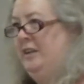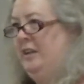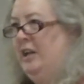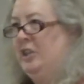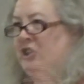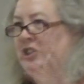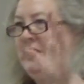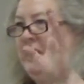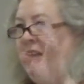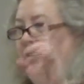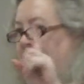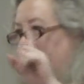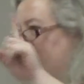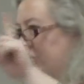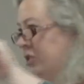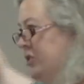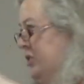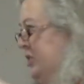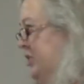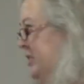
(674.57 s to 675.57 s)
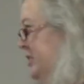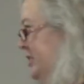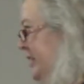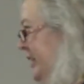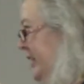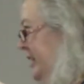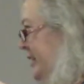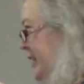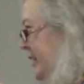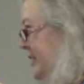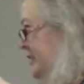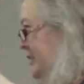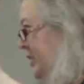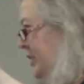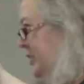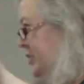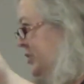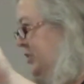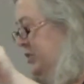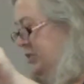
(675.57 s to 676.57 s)
Not just any fingers, the index
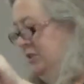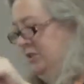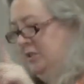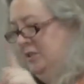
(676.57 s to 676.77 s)
fingers.